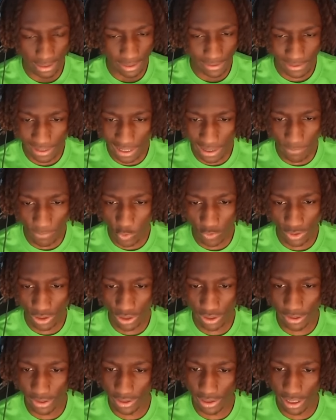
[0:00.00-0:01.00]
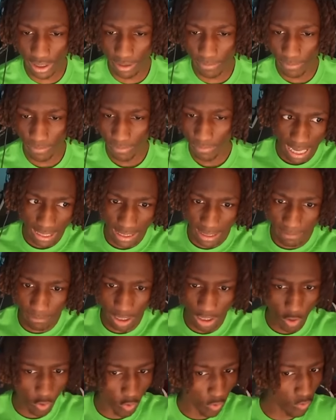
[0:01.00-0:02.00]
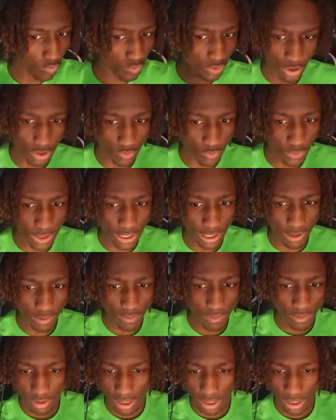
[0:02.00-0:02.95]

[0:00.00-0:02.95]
the same hotel every time. I got my own studio.